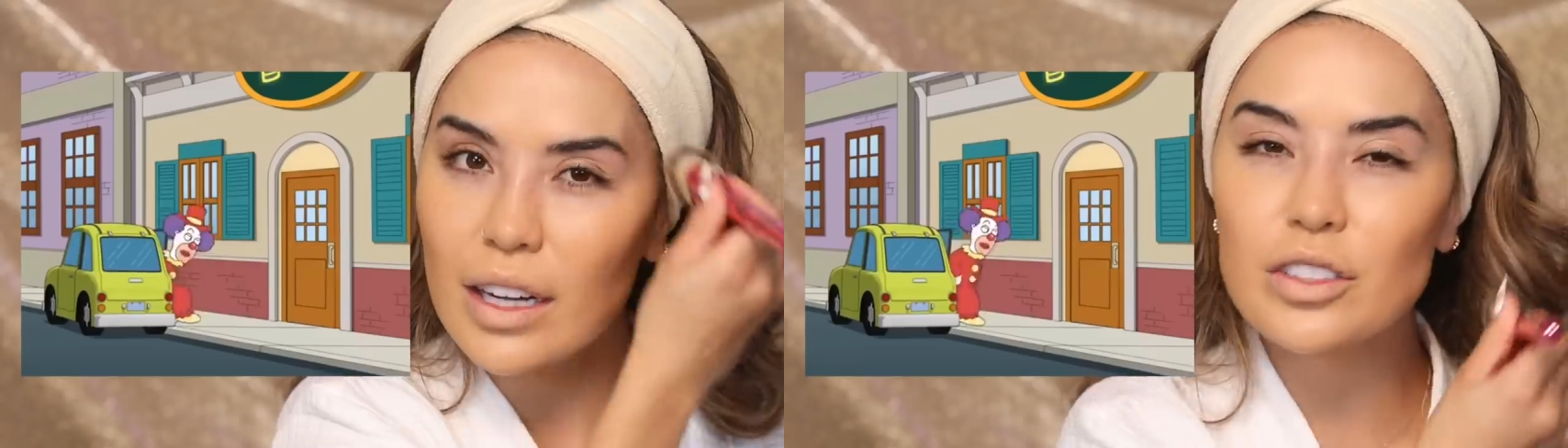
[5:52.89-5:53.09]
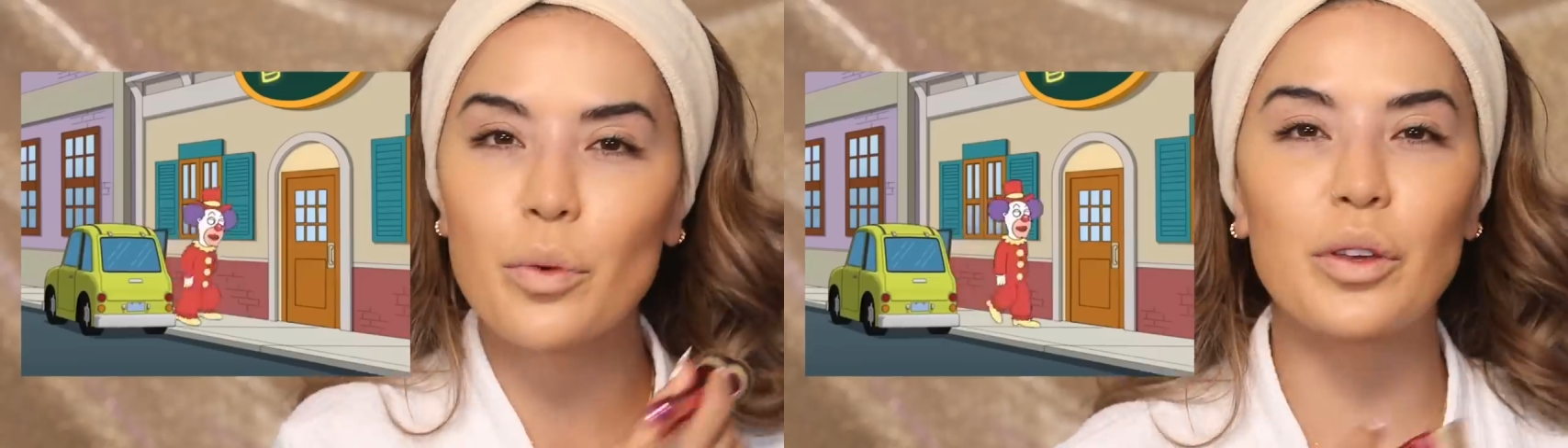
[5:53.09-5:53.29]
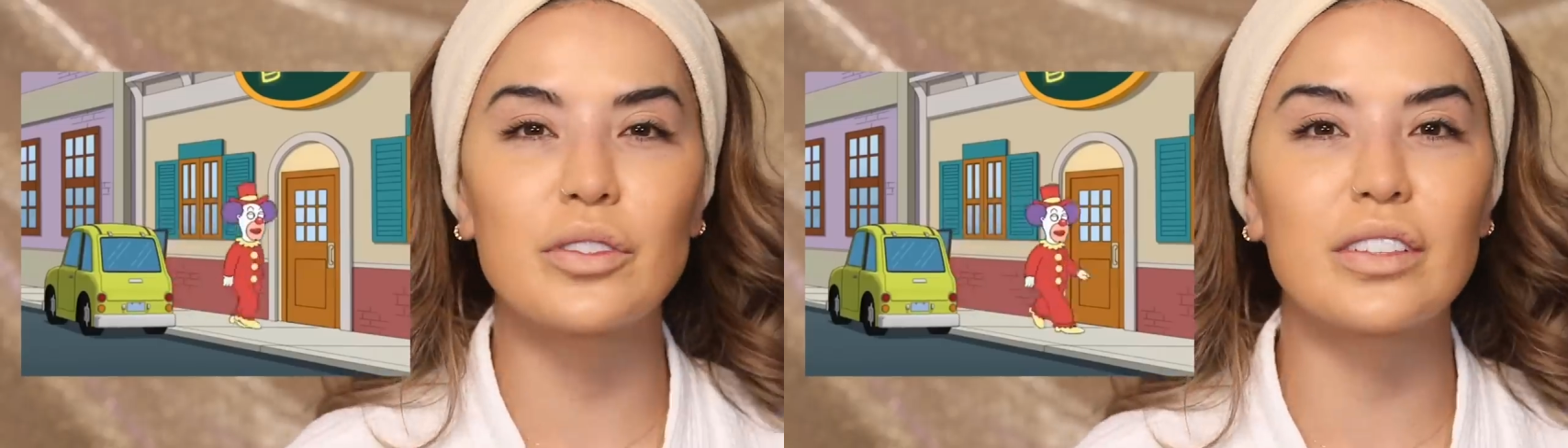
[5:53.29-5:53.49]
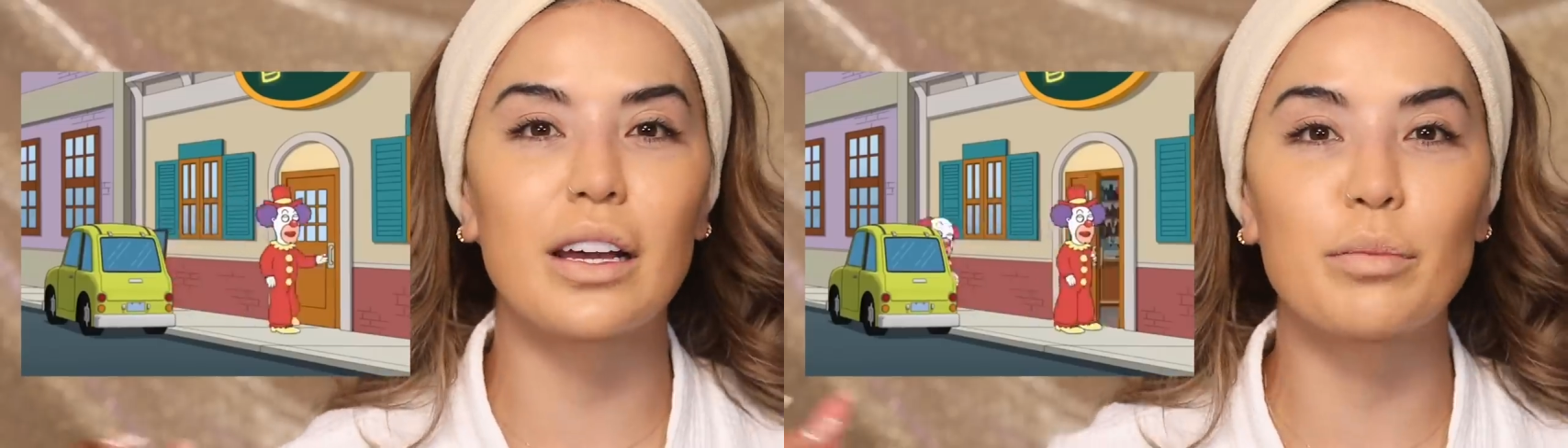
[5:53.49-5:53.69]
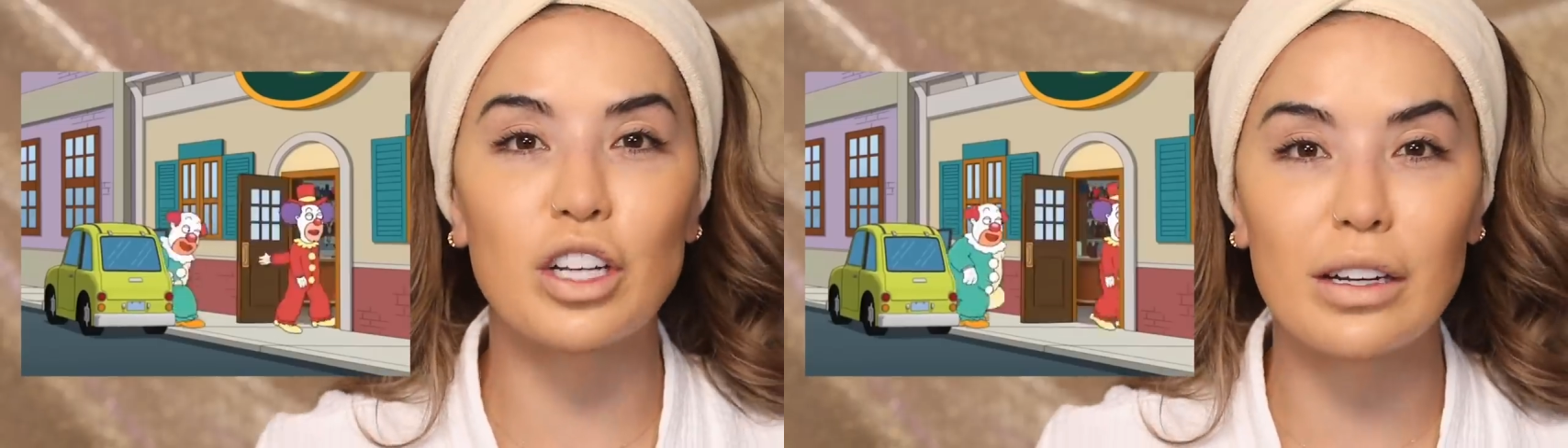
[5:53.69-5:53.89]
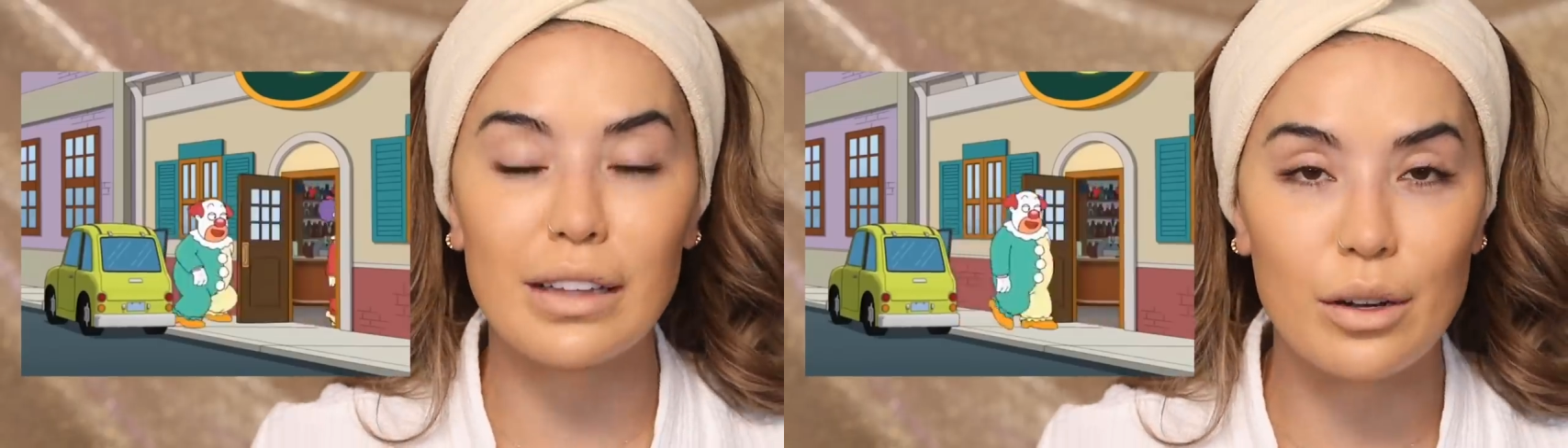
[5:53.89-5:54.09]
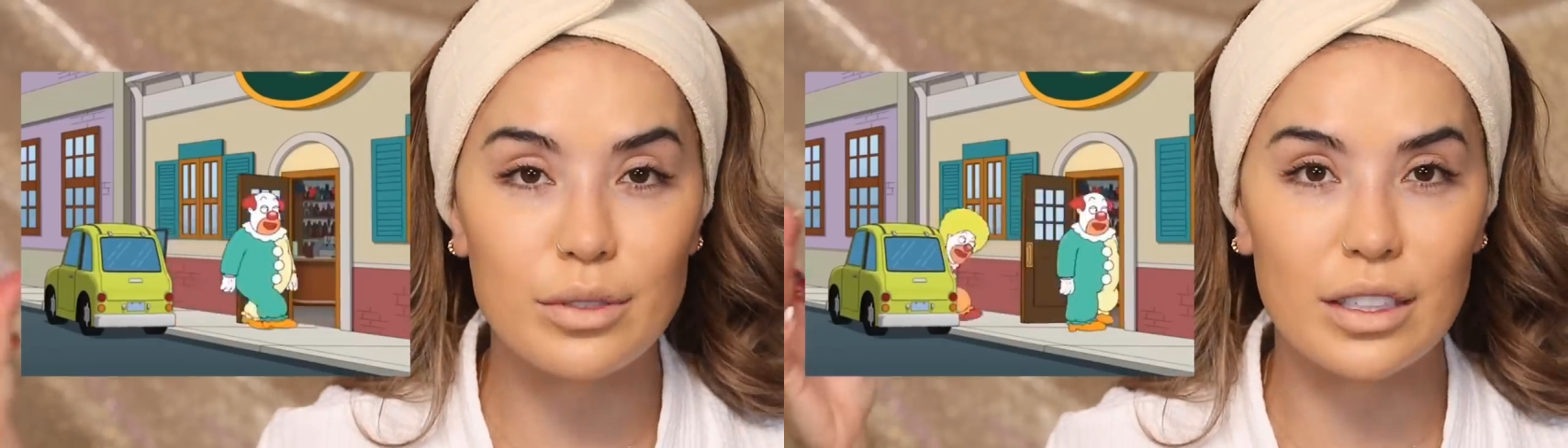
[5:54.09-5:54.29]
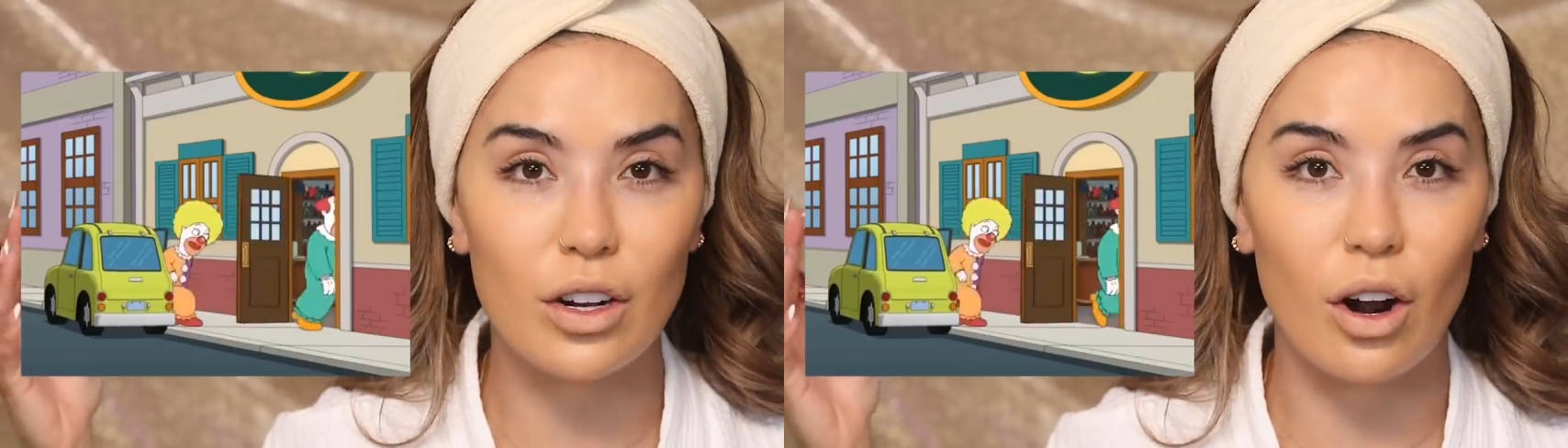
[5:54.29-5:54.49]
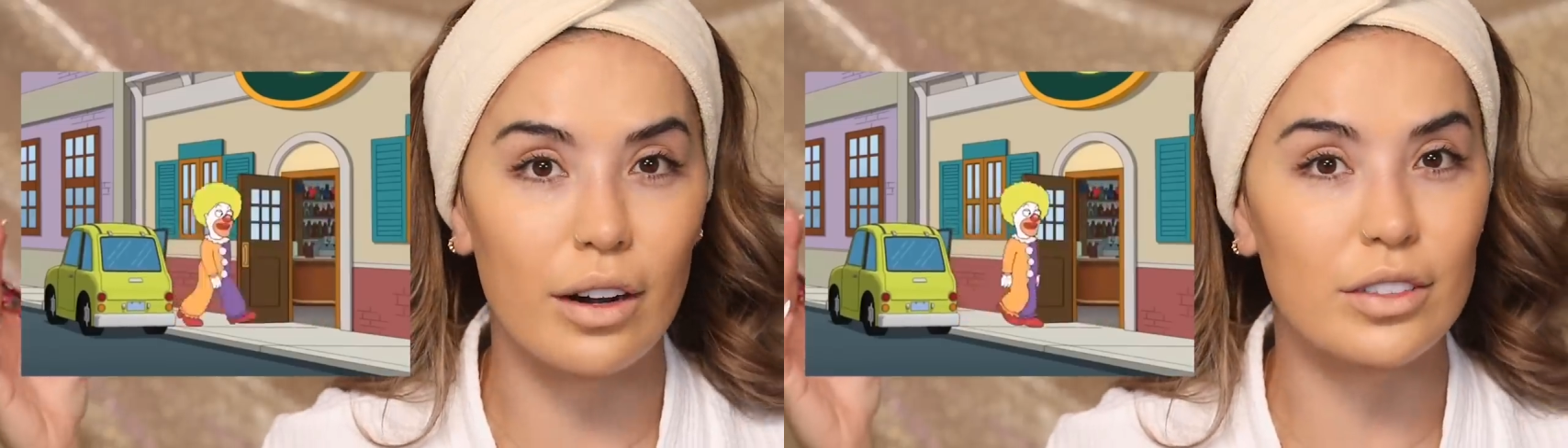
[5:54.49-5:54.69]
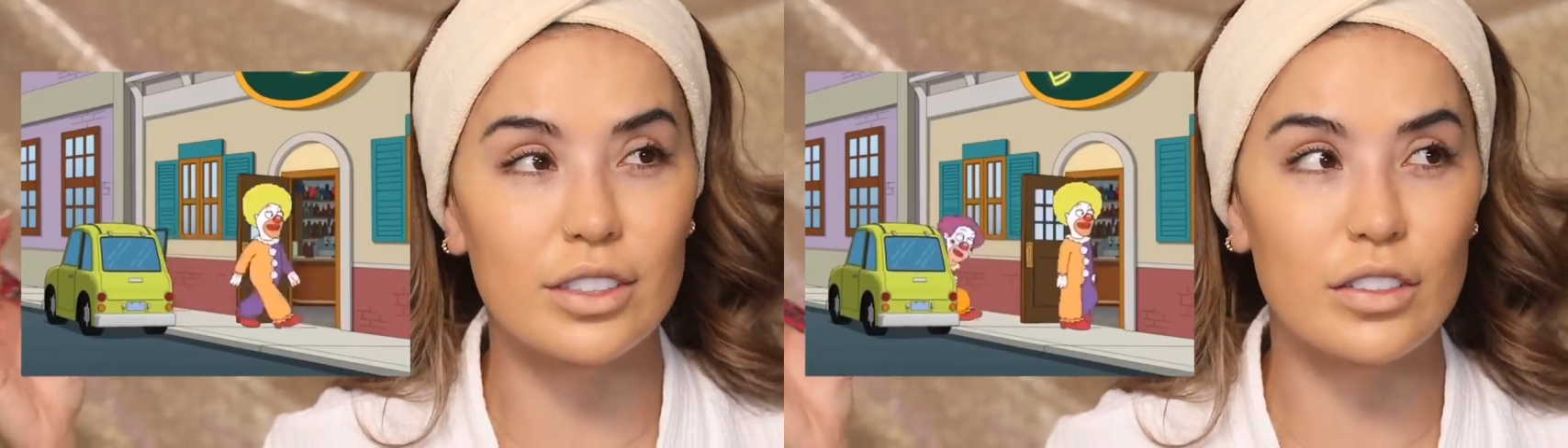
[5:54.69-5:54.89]
You guys know when you see like a bunch of clowns in a car
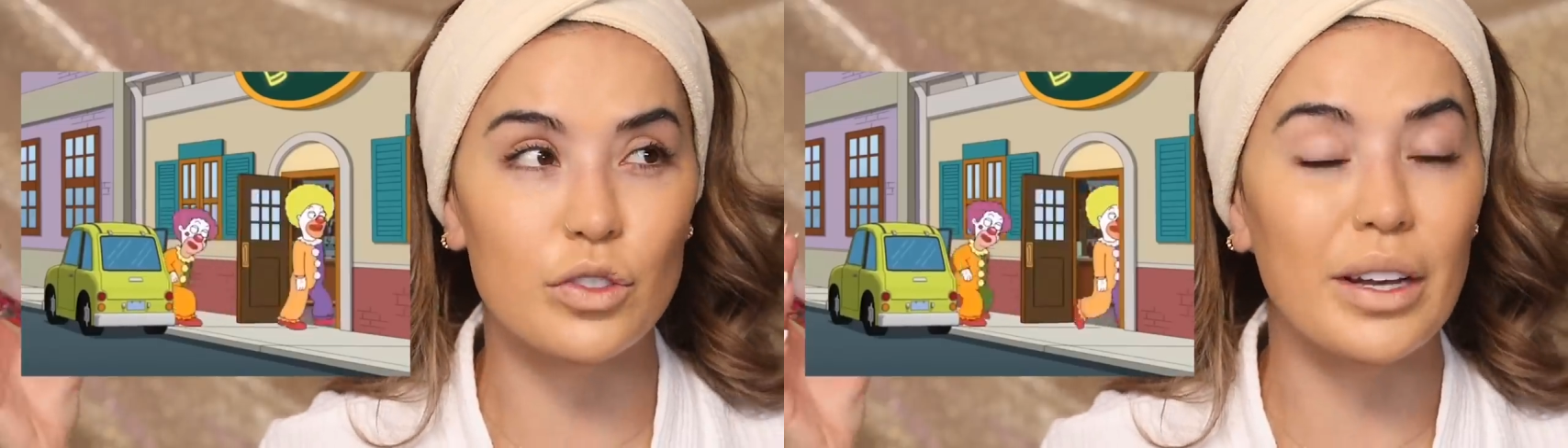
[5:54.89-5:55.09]
and it just looks